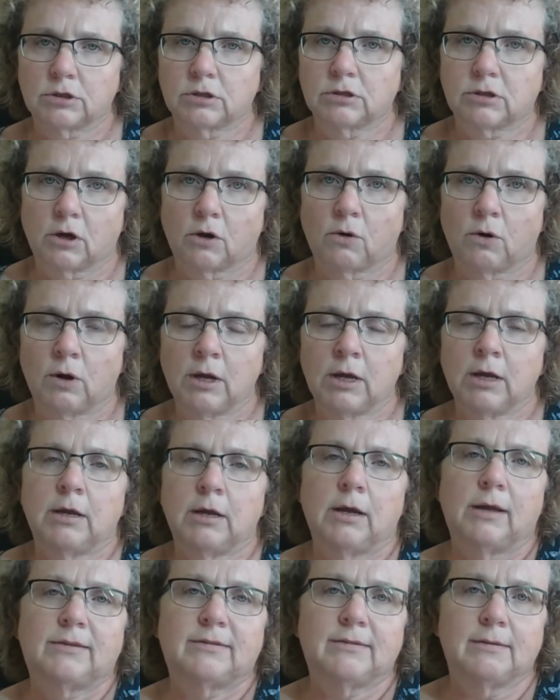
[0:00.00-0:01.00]
So
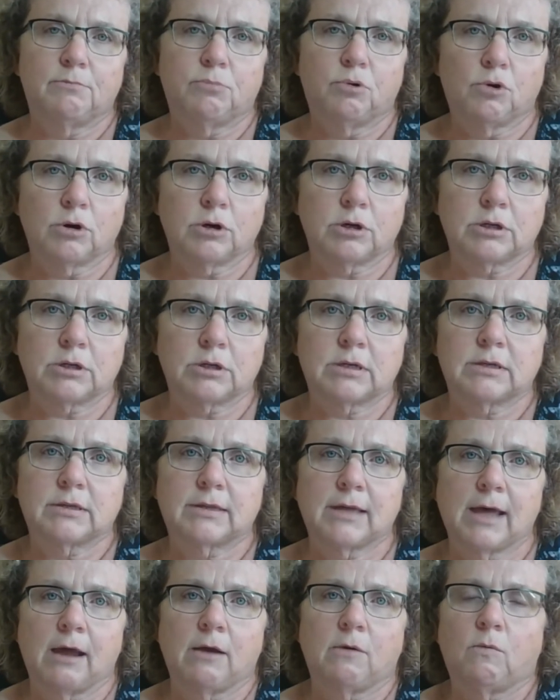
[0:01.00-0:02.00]
it's
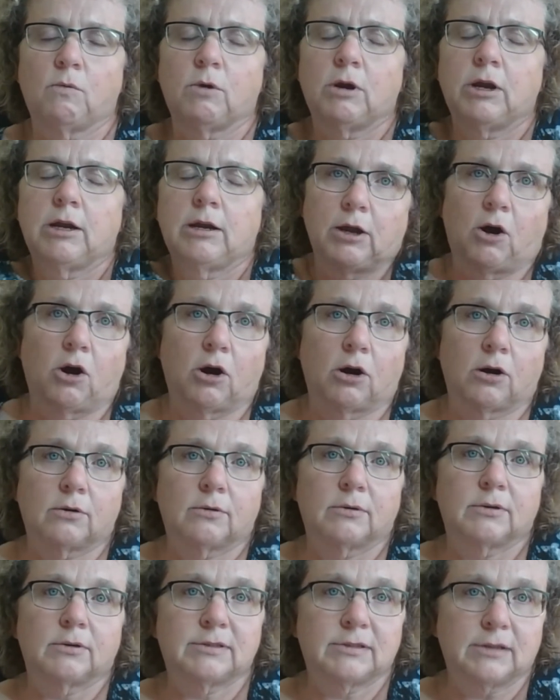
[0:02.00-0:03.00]
important that we are
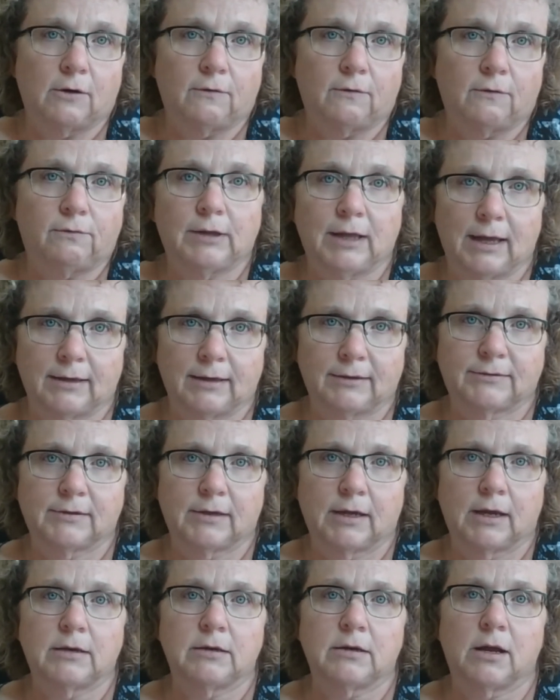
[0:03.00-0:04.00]

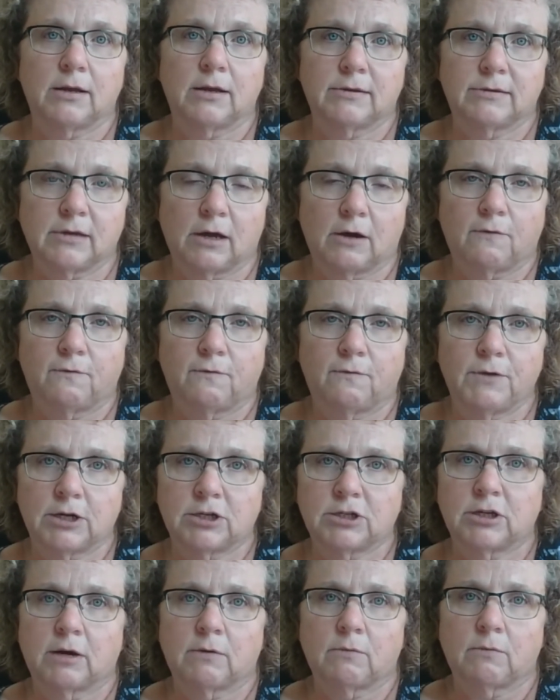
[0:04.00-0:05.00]
selfless and not
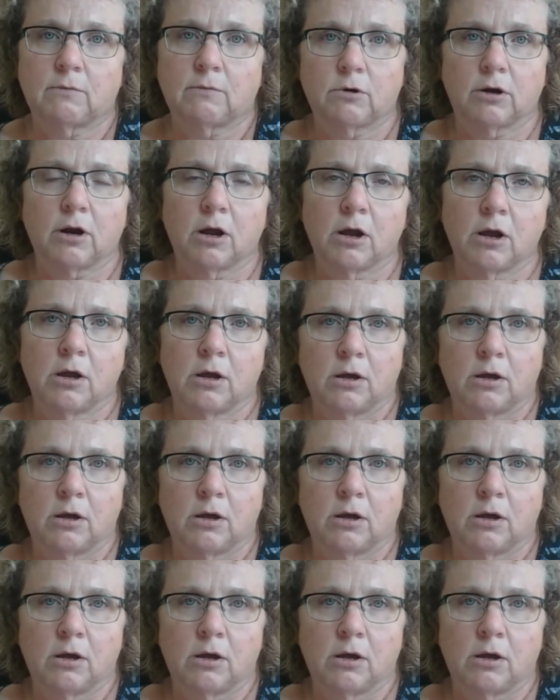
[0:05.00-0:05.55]
selfish, and we're